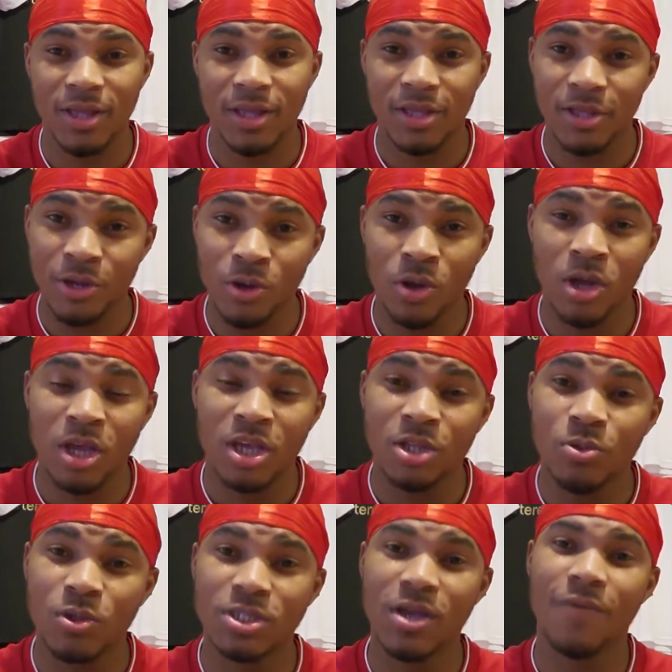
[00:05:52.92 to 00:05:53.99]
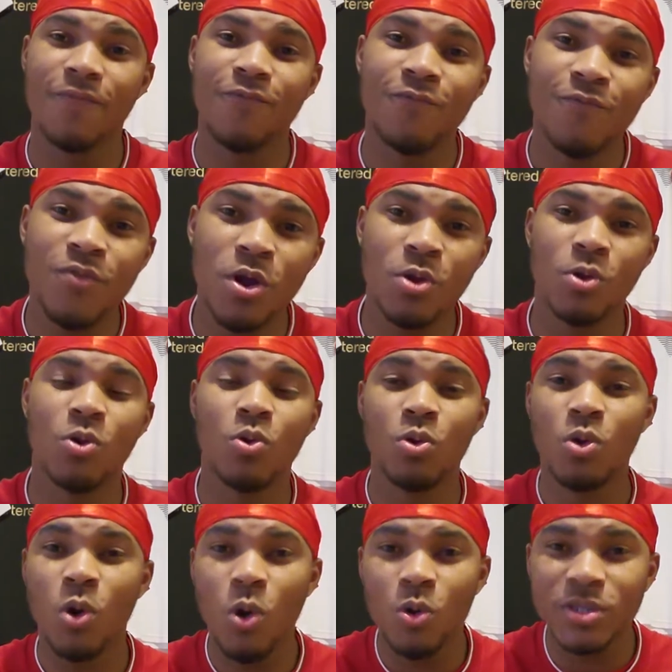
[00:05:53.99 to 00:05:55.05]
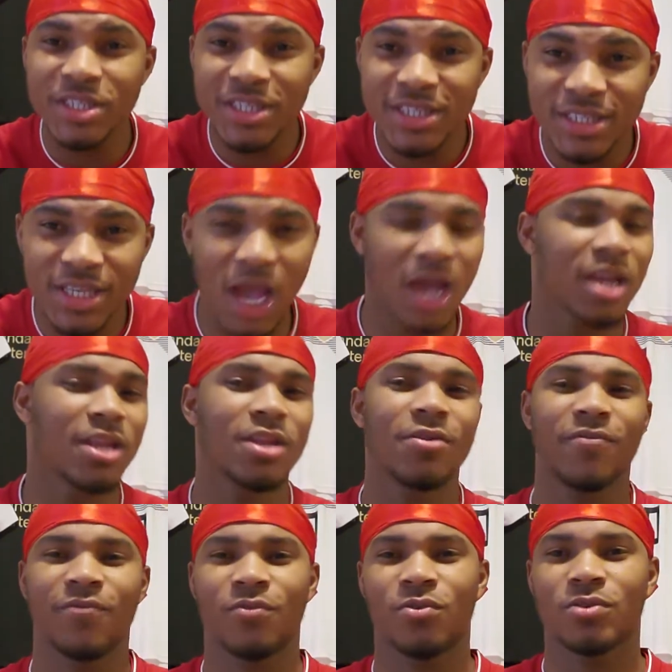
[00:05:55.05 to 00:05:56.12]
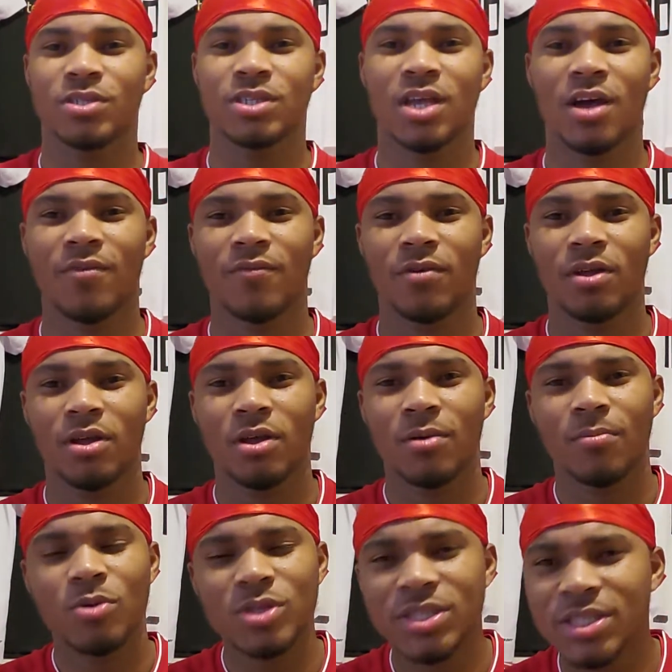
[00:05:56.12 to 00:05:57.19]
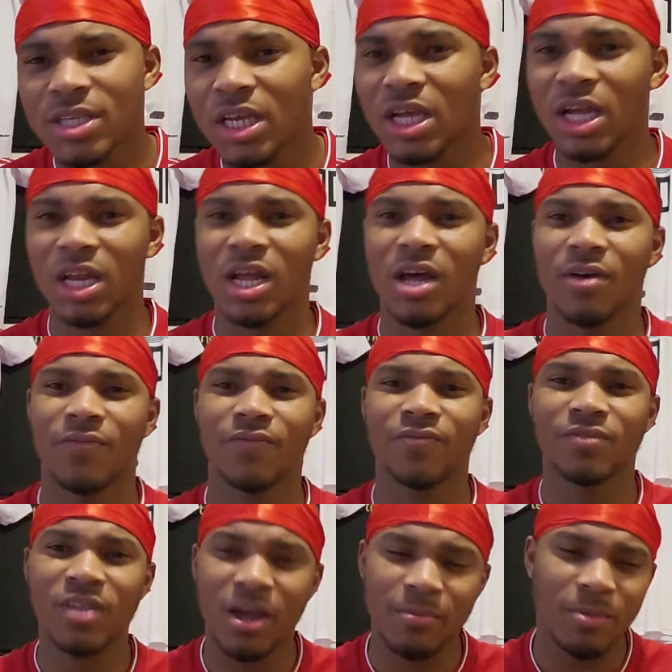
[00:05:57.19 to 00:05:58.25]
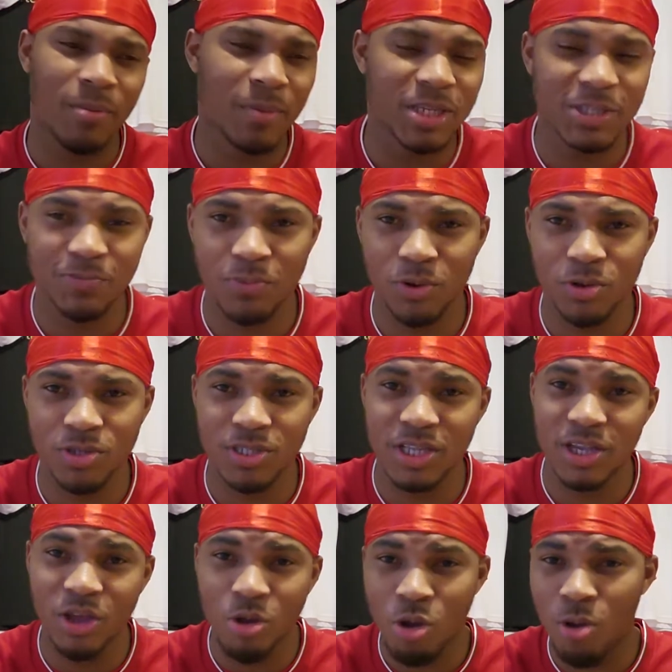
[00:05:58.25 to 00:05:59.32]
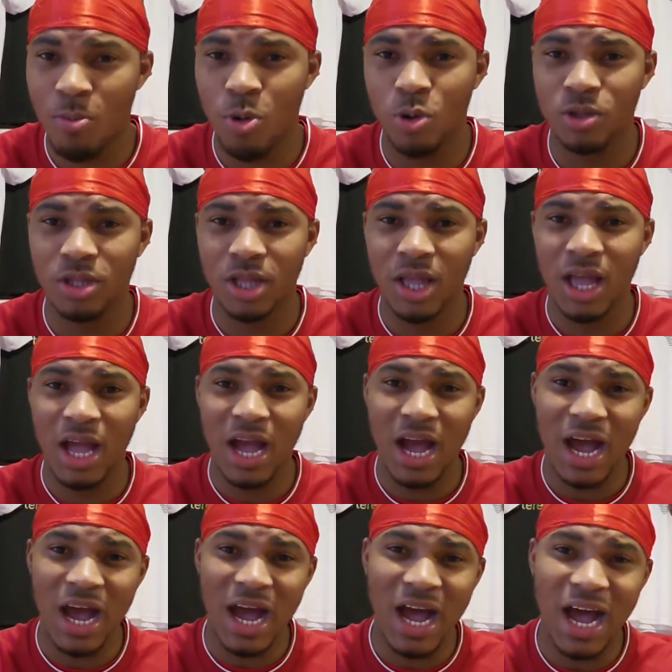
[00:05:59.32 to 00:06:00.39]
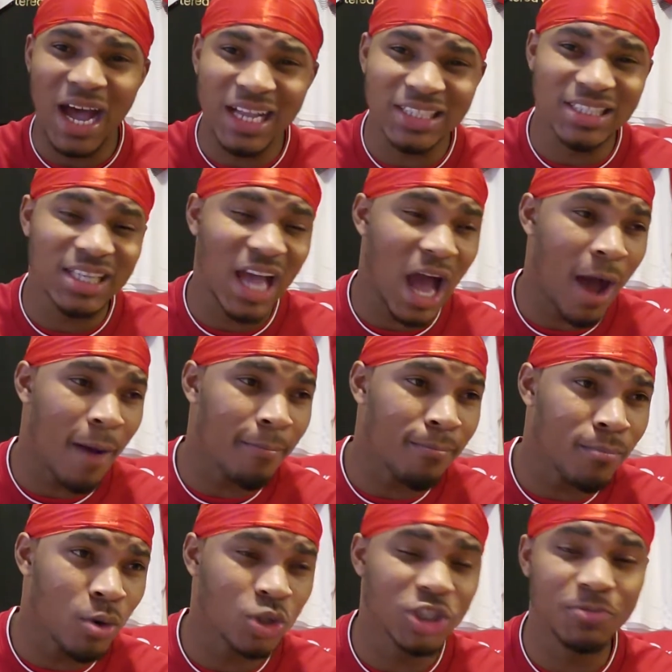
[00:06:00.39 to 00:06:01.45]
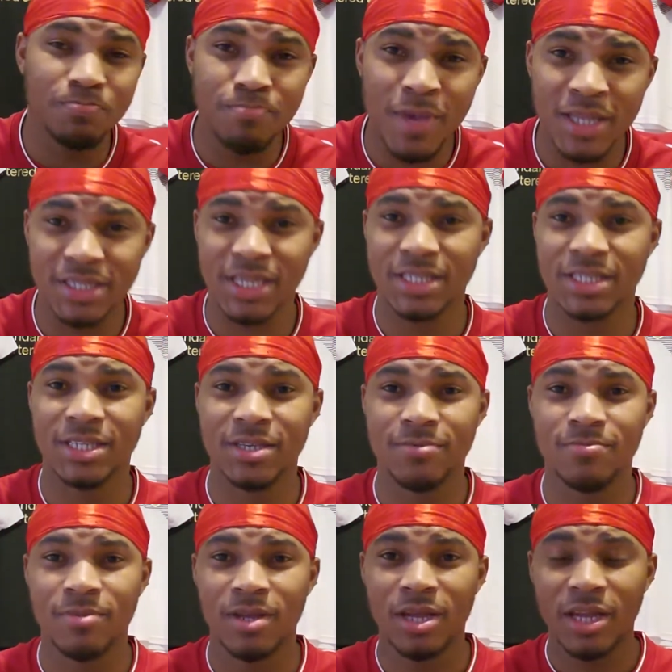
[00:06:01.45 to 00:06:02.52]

You know, it was a very good, outstanding first half. But second half, Tottenham and Spurs, they come out as a much better team.